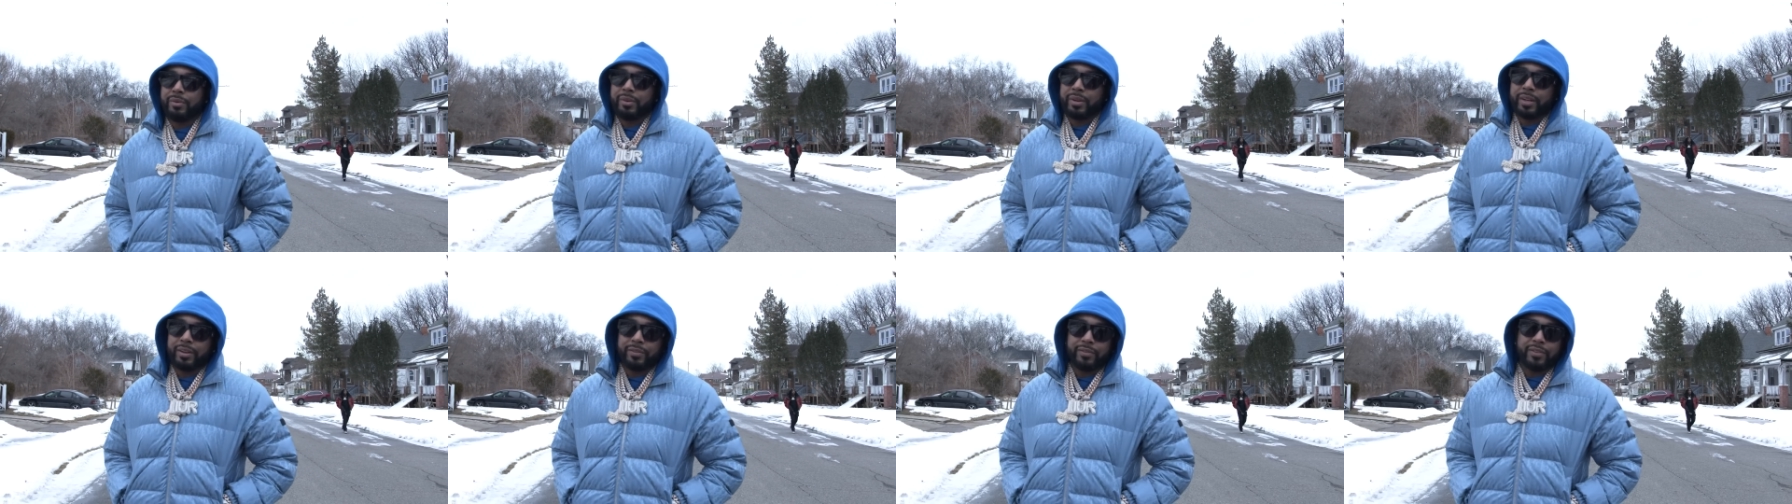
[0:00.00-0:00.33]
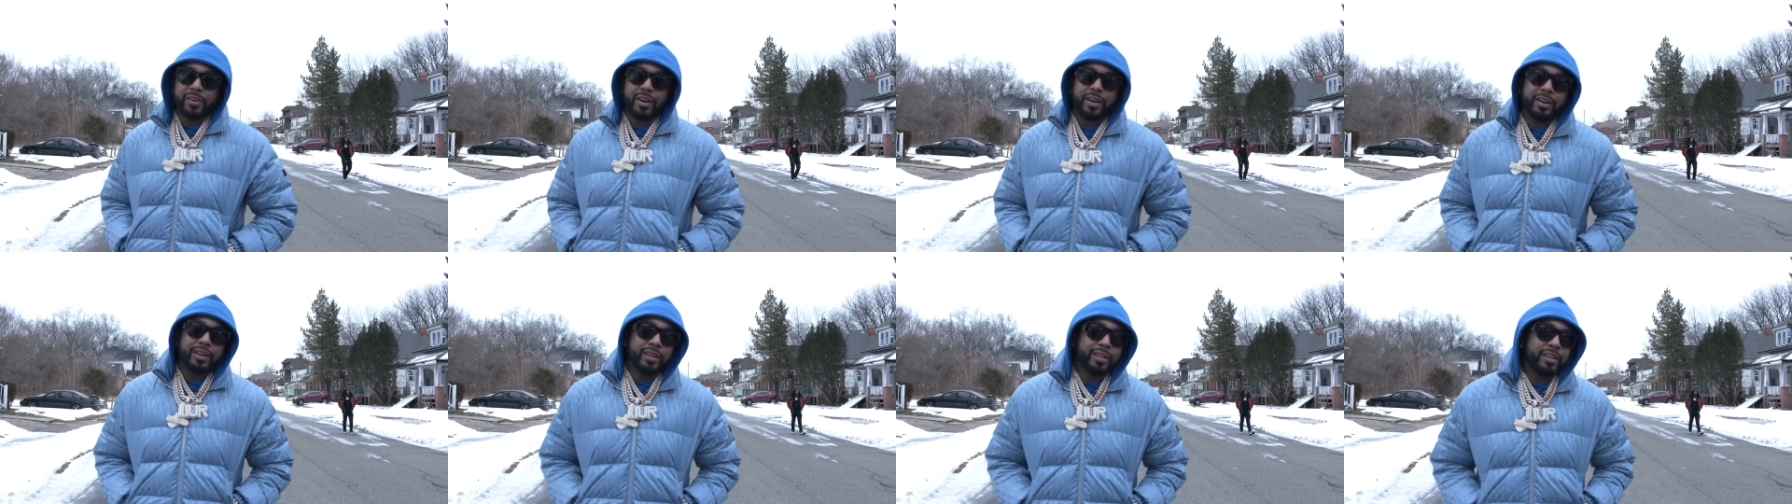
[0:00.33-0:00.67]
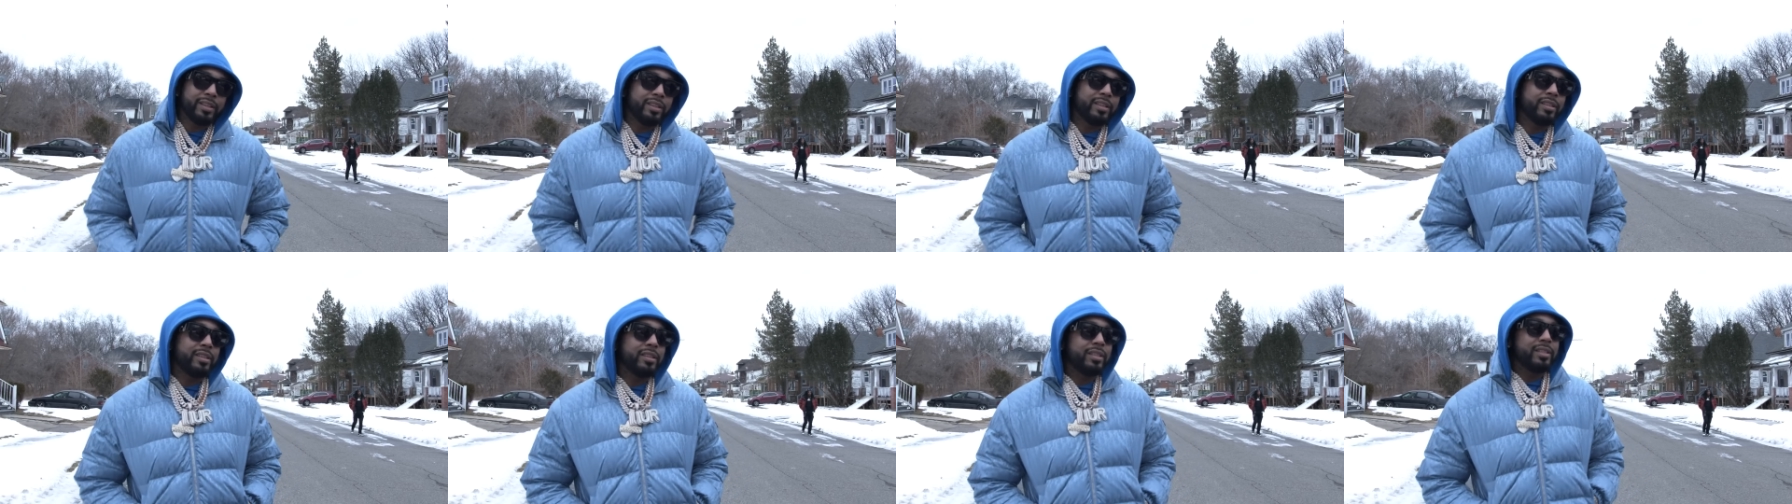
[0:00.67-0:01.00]
we converted
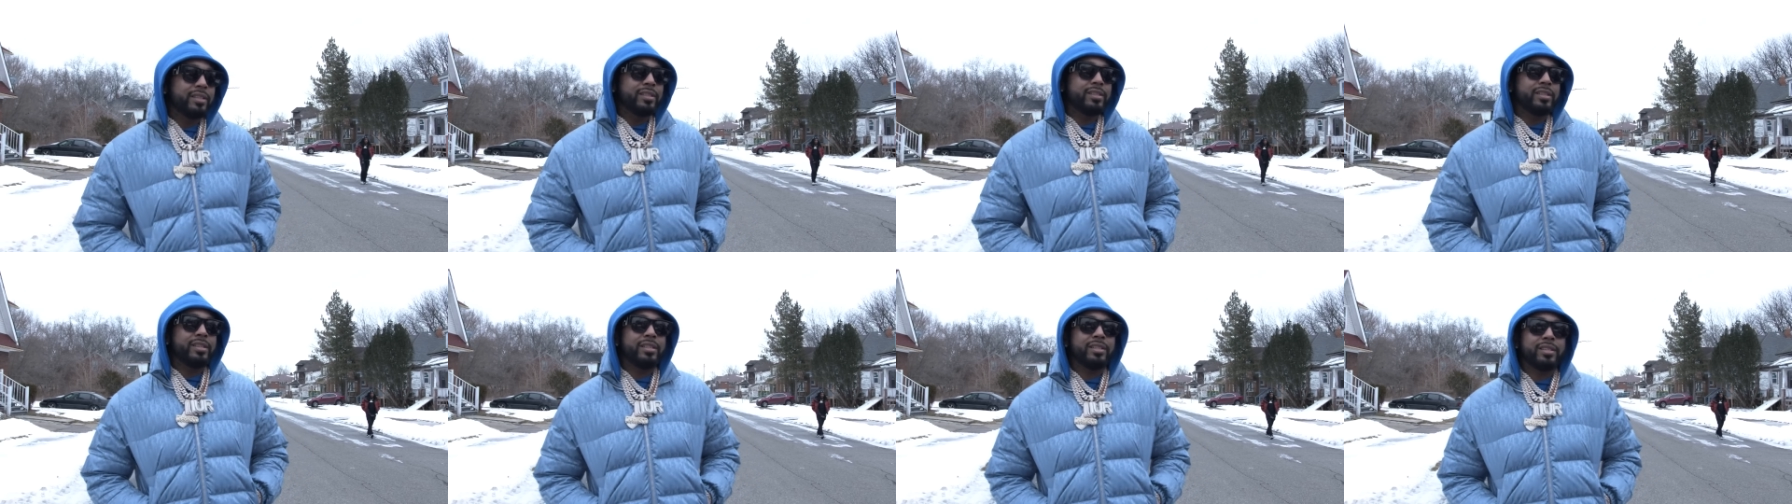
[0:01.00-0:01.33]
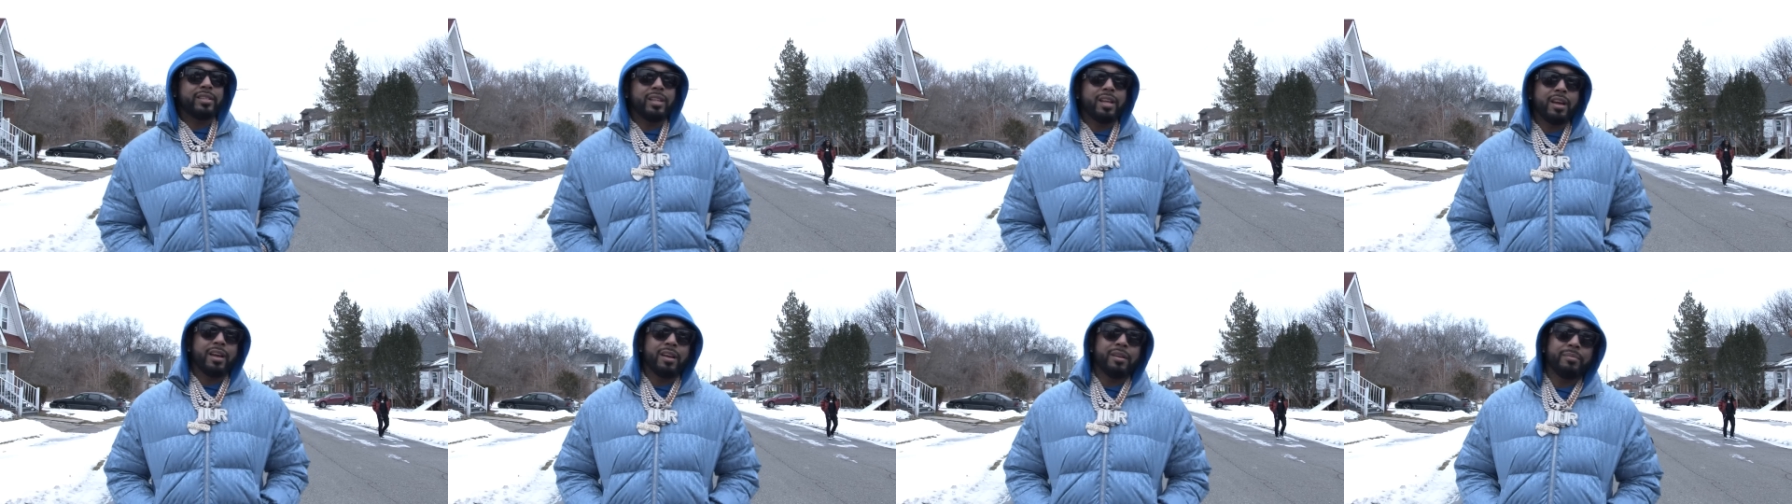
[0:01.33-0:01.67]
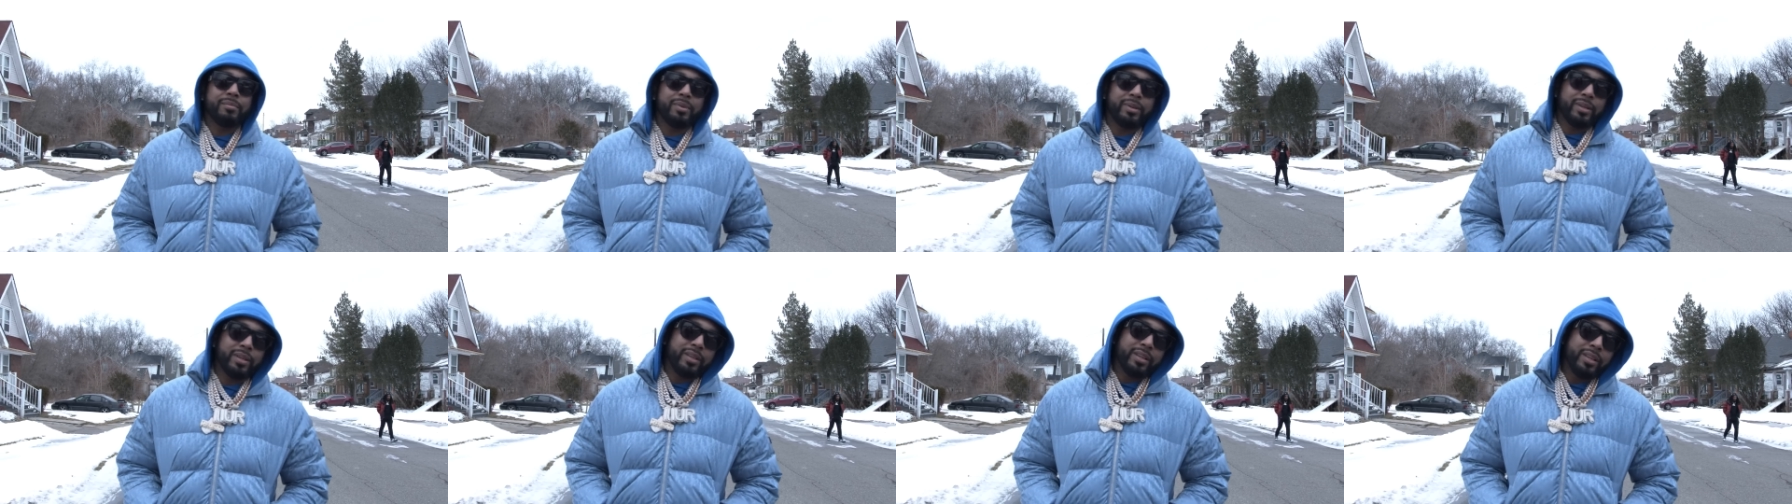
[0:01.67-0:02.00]
to Islam,
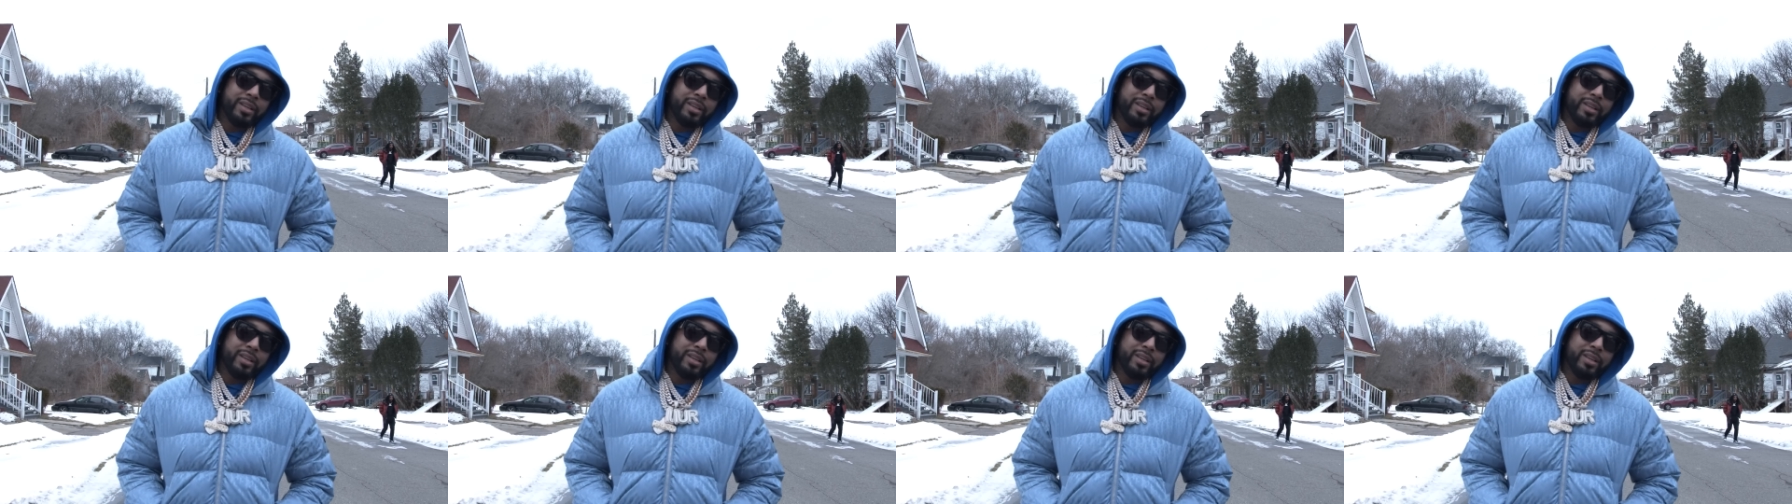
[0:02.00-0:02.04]
but